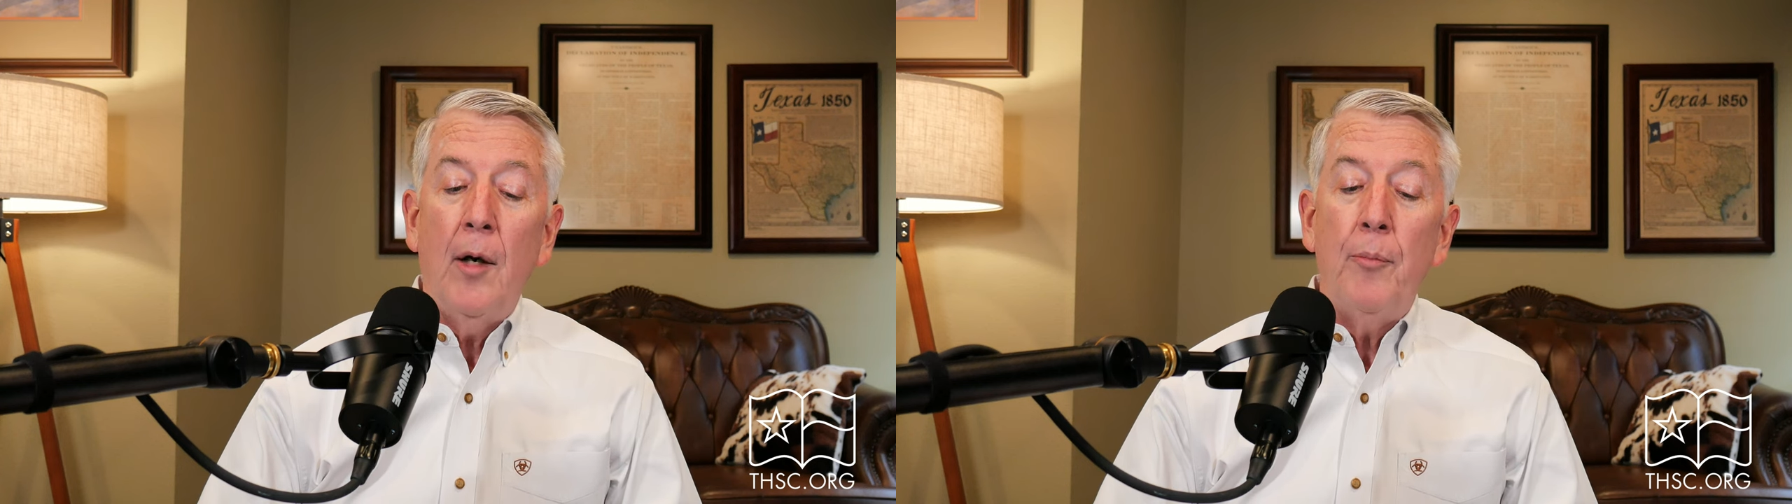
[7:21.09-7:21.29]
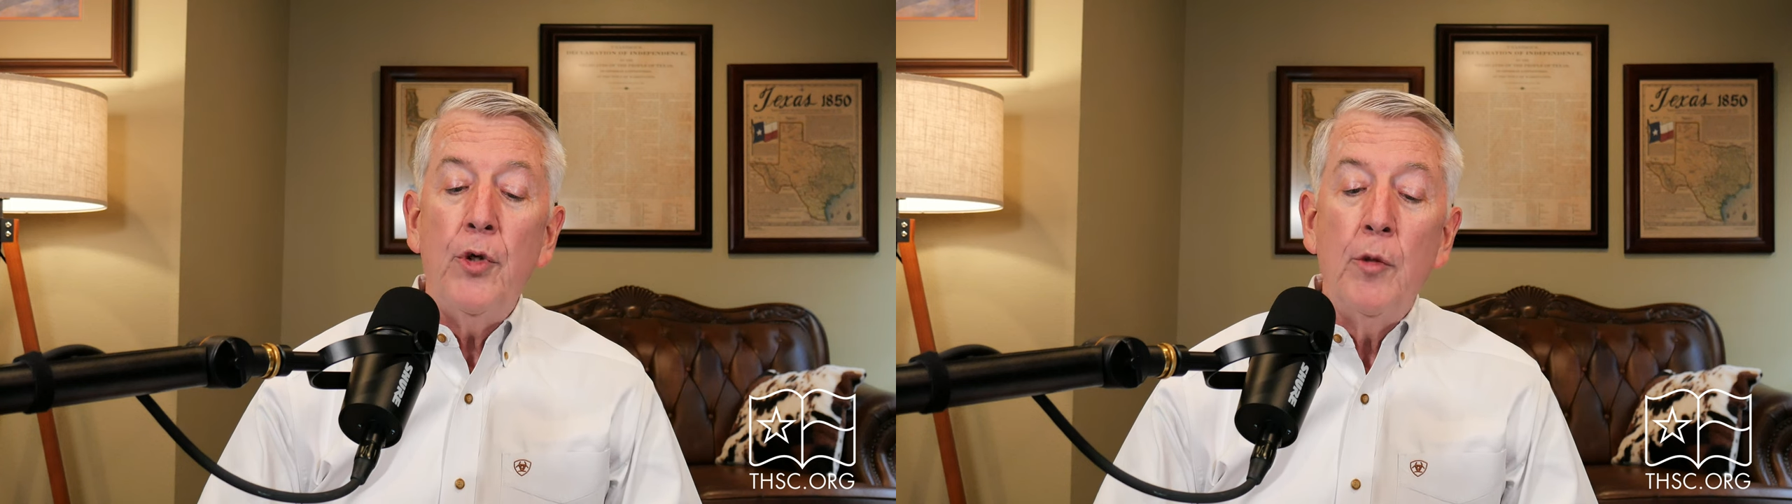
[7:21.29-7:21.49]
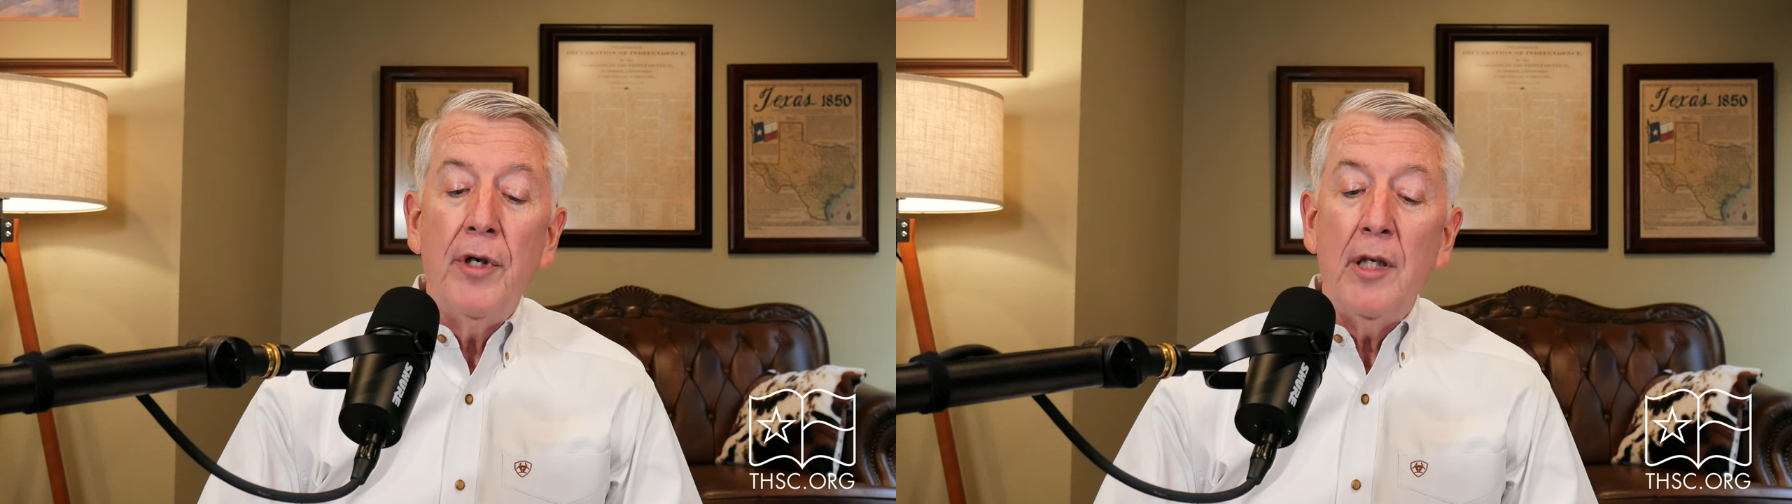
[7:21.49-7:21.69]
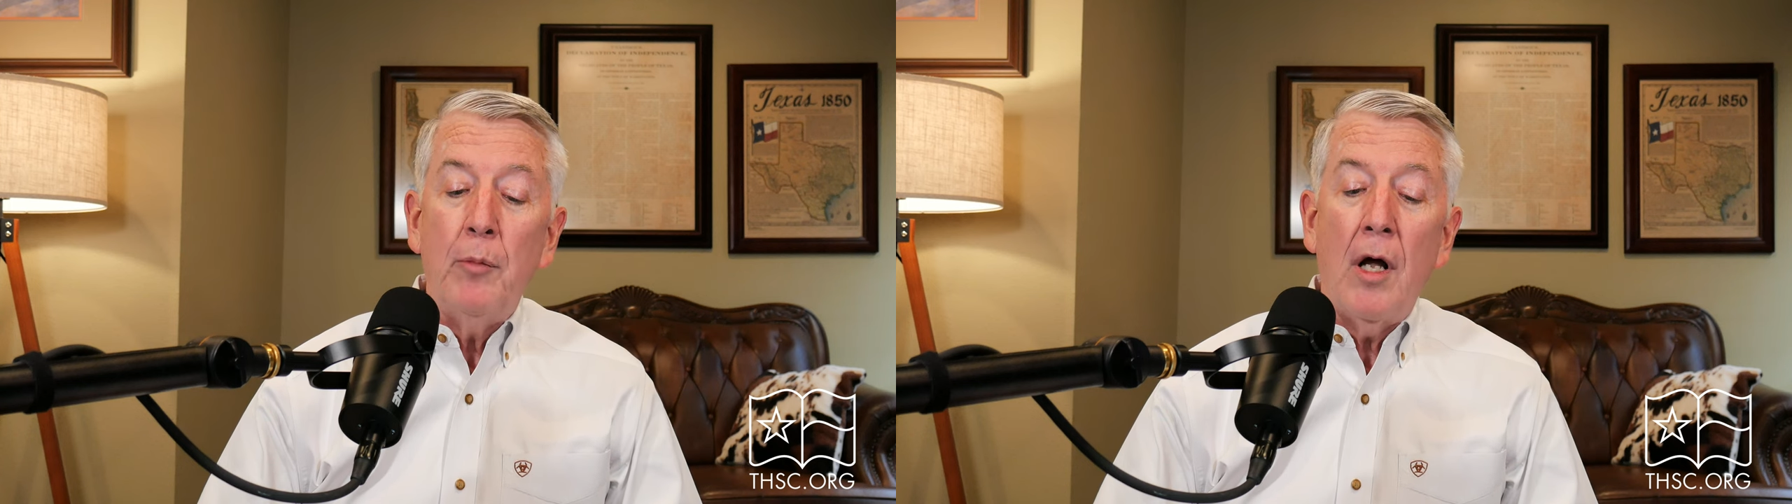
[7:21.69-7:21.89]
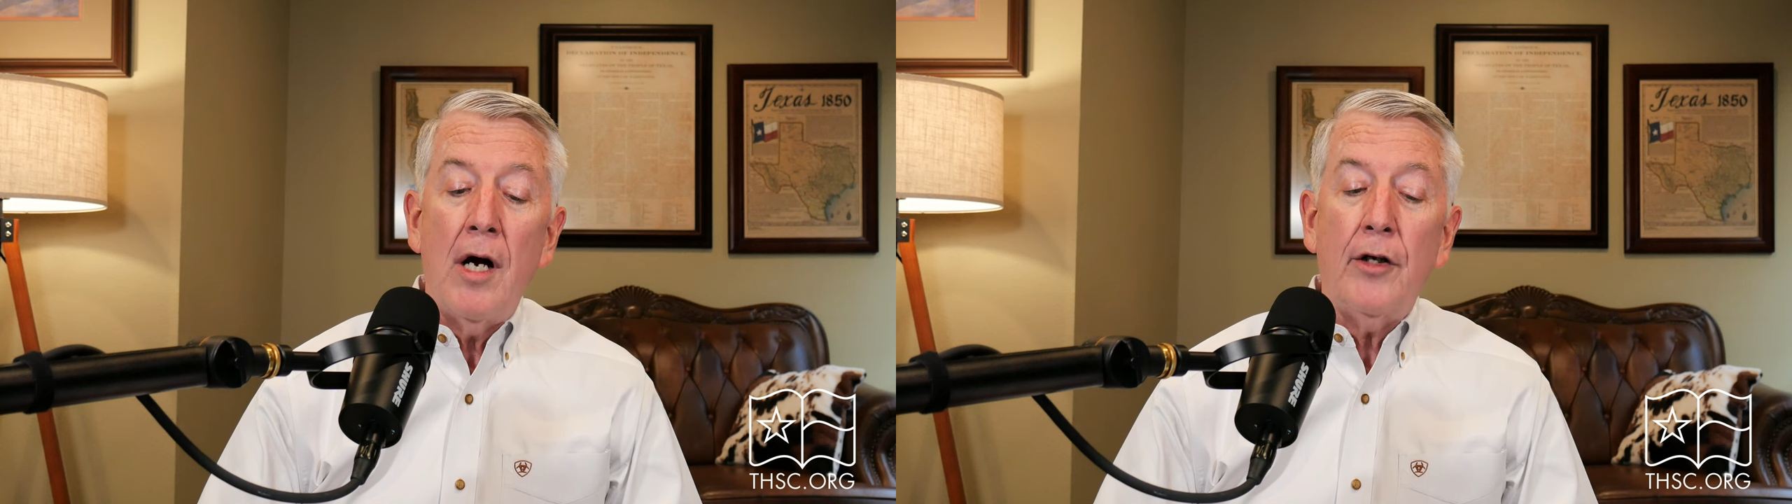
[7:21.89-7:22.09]
puberty
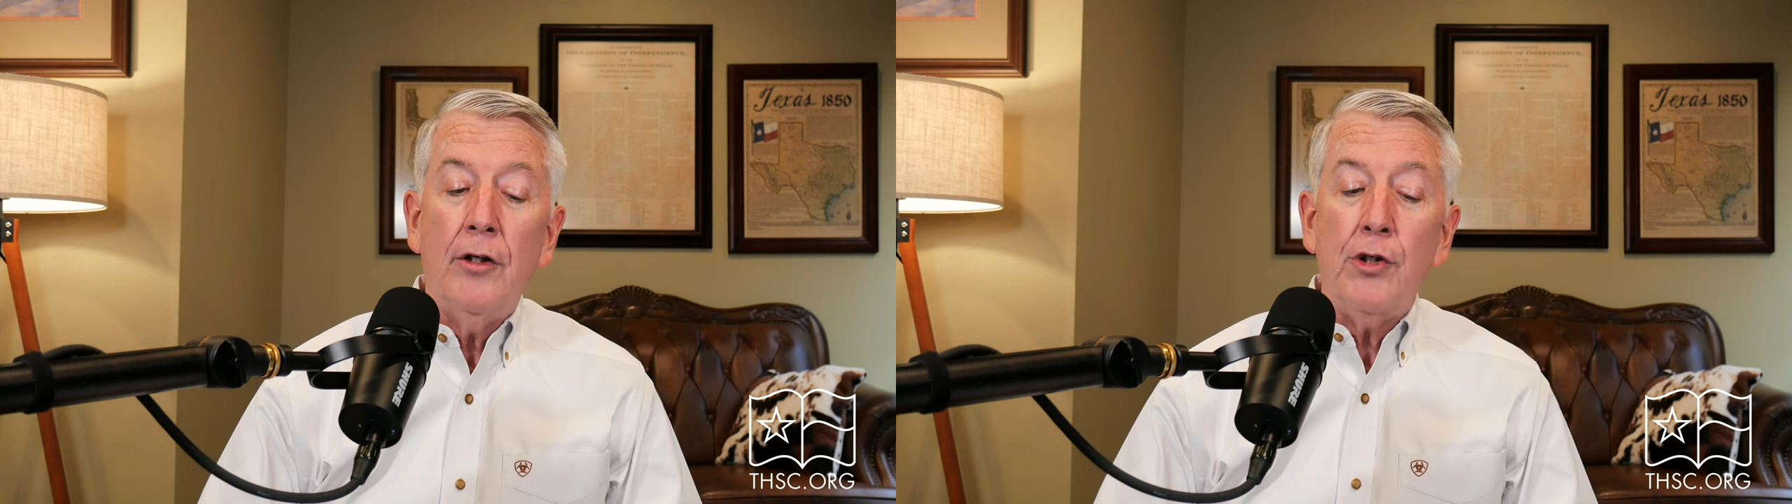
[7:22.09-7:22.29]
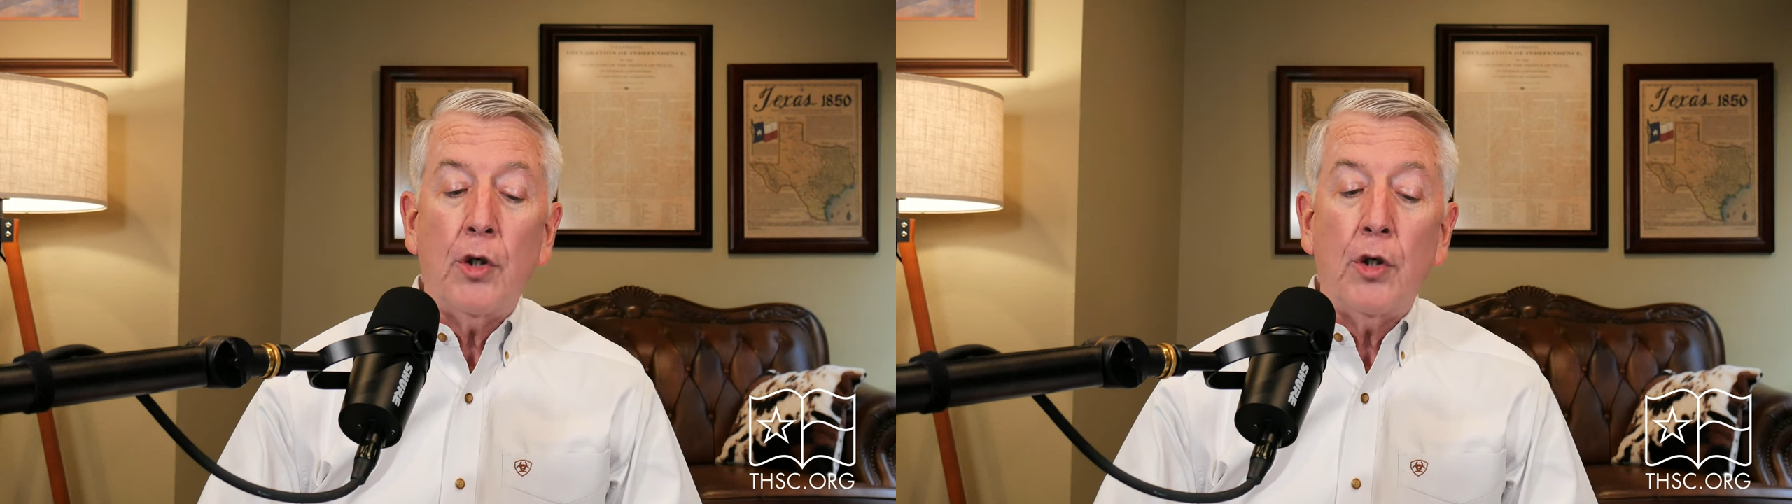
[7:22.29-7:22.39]
blockers,